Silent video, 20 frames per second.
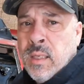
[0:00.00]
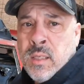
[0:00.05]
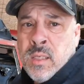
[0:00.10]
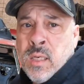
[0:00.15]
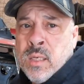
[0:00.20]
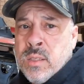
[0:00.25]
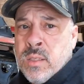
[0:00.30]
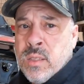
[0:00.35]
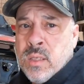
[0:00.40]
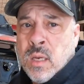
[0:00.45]

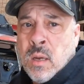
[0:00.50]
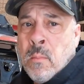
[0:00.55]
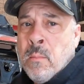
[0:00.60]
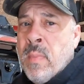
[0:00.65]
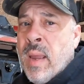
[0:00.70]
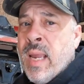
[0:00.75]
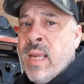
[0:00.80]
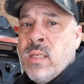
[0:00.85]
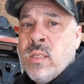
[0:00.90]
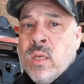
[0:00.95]
does
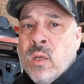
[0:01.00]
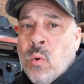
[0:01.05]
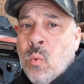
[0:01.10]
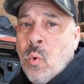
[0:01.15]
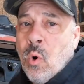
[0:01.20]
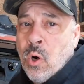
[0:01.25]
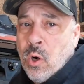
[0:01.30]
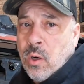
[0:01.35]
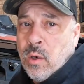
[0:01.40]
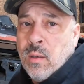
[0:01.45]
amazing
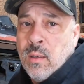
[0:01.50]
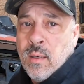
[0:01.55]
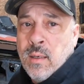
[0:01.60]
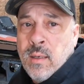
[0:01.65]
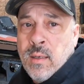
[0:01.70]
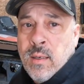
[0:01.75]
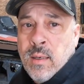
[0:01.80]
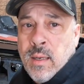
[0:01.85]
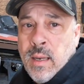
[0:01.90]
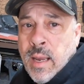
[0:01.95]
work,
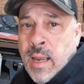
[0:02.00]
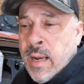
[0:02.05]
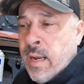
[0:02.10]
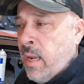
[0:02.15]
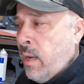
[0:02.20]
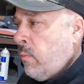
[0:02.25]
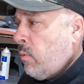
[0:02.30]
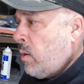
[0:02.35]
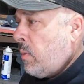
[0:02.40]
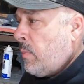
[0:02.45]
and
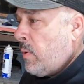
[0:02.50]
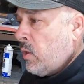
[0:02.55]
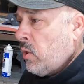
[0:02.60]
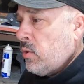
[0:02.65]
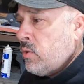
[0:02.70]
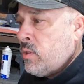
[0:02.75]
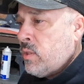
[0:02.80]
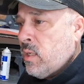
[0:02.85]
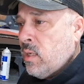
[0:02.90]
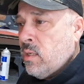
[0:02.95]
he
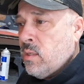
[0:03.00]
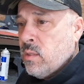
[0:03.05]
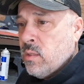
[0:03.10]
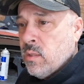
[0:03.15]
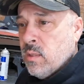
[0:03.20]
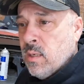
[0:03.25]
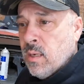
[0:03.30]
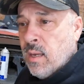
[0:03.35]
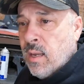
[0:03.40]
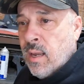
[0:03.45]
rebuilds
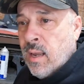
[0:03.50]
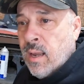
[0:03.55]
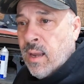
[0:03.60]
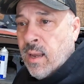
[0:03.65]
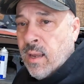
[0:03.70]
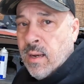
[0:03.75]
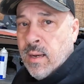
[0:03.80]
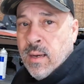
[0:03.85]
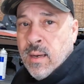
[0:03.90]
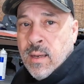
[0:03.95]
these.
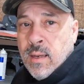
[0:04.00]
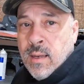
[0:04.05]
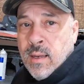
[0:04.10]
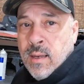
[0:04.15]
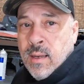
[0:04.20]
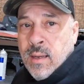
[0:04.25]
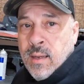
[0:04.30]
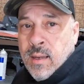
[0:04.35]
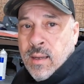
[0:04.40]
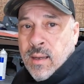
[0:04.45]
And
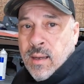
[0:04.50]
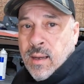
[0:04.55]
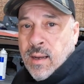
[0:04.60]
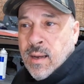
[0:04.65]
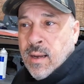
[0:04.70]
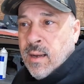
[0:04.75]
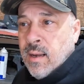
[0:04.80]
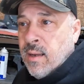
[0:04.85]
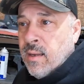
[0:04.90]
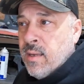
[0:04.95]

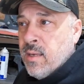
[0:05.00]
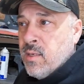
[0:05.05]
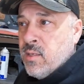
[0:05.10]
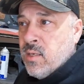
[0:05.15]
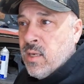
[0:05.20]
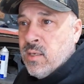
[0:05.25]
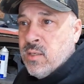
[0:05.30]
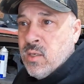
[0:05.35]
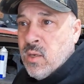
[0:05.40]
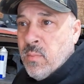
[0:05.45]
he
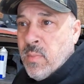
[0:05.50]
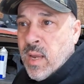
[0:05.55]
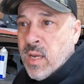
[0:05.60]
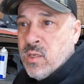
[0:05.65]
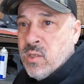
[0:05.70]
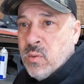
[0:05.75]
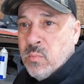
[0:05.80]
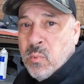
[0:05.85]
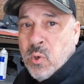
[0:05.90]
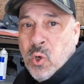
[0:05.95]
says he
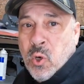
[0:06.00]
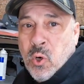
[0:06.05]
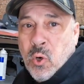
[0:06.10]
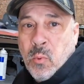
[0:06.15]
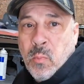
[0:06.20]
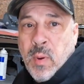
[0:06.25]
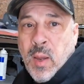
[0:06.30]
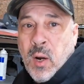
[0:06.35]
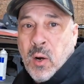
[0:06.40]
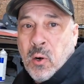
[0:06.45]
makes them good
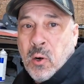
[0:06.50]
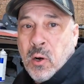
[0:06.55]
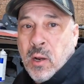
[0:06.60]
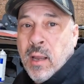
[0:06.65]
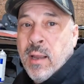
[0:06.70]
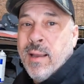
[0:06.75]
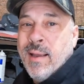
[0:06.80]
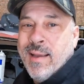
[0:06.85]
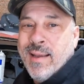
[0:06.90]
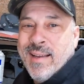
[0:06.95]
or better.
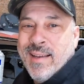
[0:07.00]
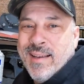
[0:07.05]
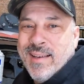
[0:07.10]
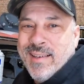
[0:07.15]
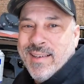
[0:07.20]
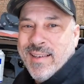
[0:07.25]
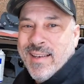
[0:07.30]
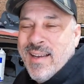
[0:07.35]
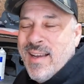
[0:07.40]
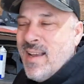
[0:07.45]

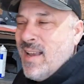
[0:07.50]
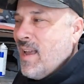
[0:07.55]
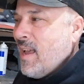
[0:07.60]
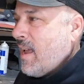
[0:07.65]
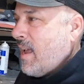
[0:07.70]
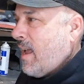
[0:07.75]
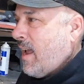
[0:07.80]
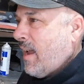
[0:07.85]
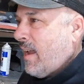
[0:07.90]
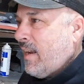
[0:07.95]

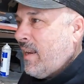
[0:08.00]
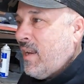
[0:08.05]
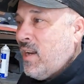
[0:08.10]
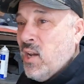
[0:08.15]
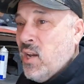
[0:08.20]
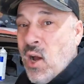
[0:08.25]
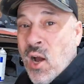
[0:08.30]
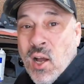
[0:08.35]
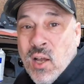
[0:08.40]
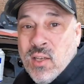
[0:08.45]
And he
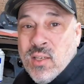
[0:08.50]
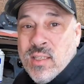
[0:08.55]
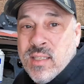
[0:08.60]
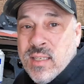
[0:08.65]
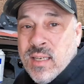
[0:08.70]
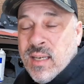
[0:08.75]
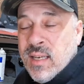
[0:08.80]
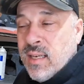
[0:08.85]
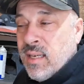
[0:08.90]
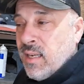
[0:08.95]
does.
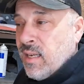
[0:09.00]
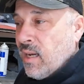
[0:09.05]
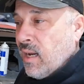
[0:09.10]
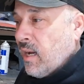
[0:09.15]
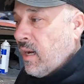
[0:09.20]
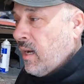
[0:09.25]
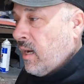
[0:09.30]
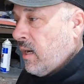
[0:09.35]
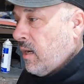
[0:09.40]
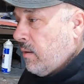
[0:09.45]

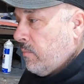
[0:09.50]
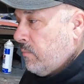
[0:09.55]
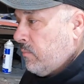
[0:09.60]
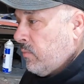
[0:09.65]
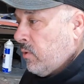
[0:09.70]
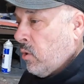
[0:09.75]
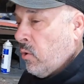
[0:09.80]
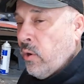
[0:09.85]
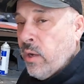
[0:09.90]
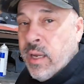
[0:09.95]

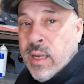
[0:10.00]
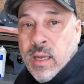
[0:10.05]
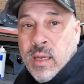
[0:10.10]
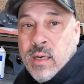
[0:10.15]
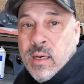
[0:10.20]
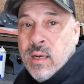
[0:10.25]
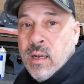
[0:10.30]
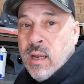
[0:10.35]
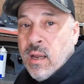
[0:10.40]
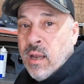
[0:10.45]
Louis
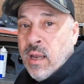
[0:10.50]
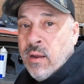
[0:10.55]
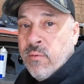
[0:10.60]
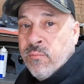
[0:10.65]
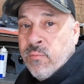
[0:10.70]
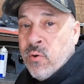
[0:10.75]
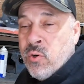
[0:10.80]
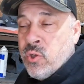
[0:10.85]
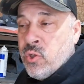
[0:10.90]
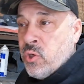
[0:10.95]

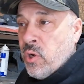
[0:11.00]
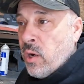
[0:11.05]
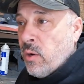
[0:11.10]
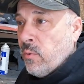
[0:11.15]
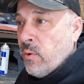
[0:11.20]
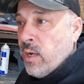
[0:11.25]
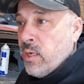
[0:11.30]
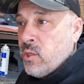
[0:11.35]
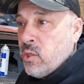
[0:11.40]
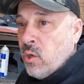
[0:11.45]
at First
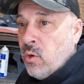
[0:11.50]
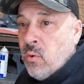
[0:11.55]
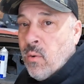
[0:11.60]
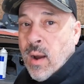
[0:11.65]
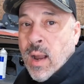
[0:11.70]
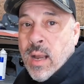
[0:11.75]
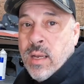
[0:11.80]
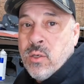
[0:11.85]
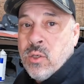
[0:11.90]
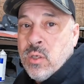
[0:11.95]
Generation
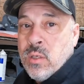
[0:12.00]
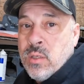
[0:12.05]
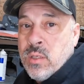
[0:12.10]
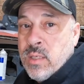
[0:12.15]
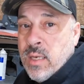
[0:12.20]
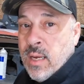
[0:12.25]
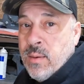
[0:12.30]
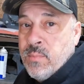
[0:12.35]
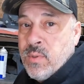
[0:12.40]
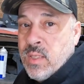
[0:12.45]
Garage,
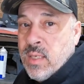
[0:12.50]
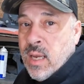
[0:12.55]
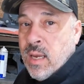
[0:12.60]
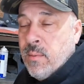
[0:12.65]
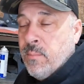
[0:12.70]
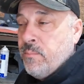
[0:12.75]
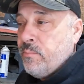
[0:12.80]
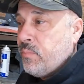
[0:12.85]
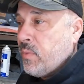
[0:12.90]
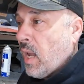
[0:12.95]

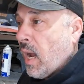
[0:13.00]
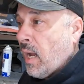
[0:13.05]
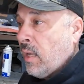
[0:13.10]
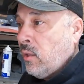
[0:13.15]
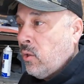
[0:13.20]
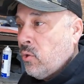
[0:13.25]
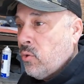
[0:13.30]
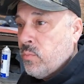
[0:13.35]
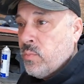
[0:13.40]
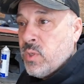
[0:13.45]
same. I
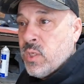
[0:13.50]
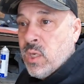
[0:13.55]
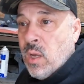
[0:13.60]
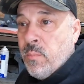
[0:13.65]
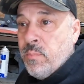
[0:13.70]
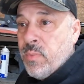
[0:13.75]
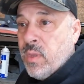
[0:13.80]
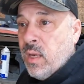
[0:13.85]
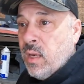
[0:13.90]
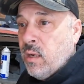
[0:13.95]
learned
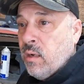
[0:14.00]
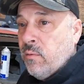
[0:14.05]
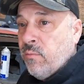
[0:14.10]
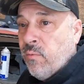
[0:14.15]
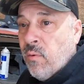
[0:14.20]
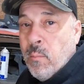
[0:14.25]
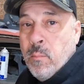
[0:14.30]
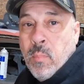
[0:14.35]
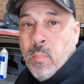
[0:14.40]
something from